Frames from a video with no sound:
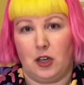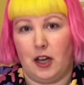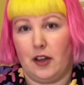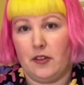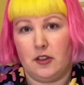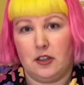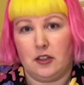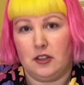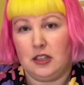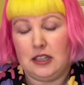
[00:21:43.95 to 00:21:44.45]

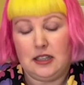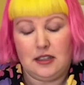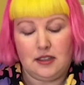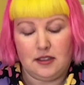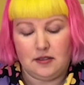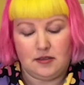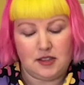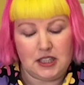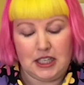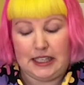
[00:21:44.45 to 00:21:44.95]
other
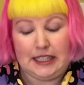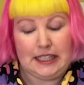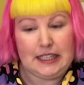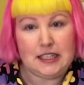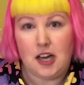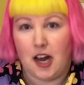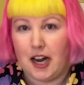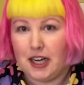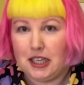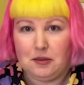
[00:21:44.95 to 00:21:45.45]
teeny
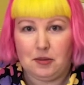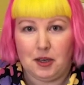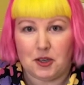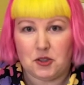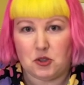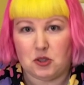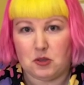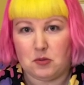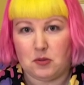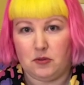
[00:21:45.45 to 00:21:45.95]
tiny
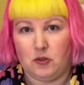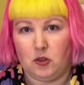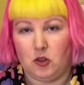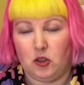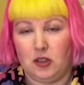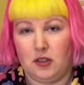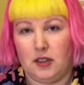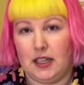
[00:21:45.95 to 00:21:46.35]
puzzles before?